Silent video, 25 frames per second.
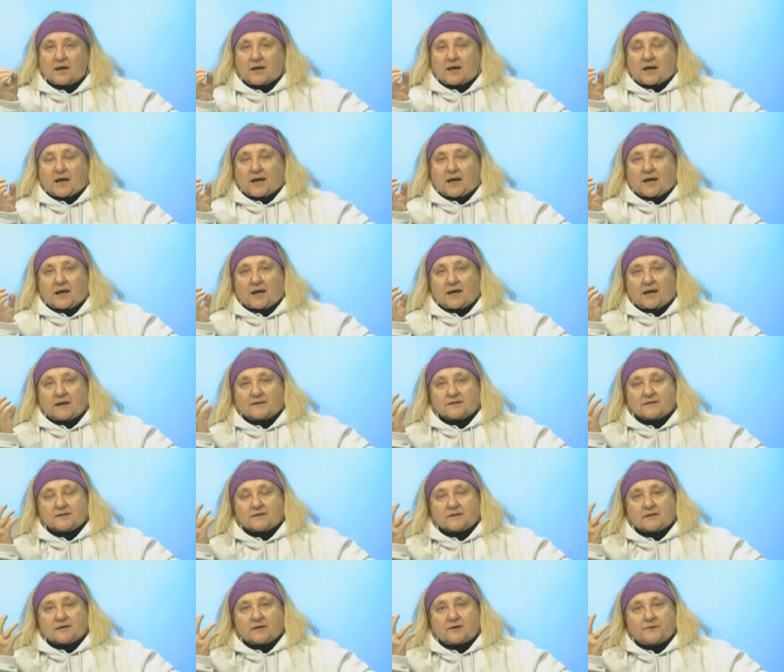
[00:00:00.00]

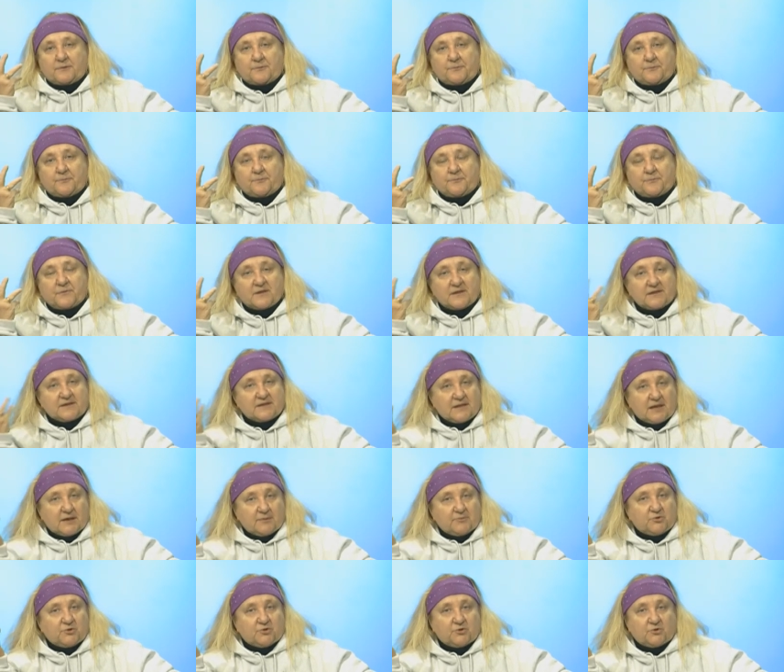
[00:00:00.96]
And the
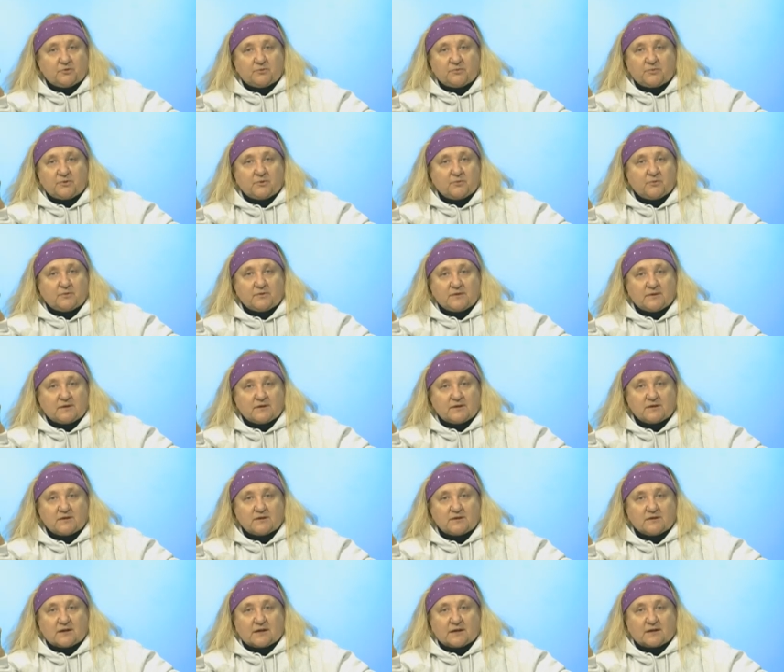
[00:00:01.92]
same should be with
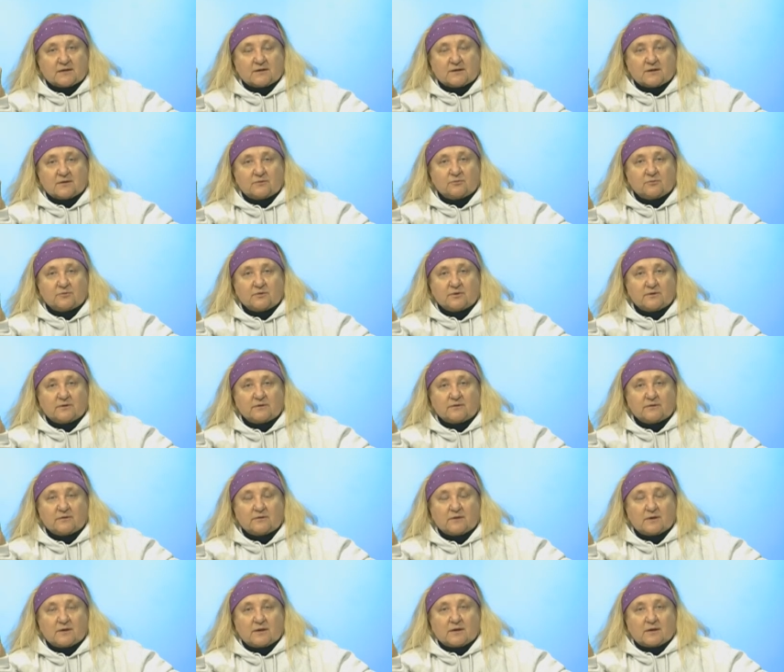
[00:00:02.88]
internet and with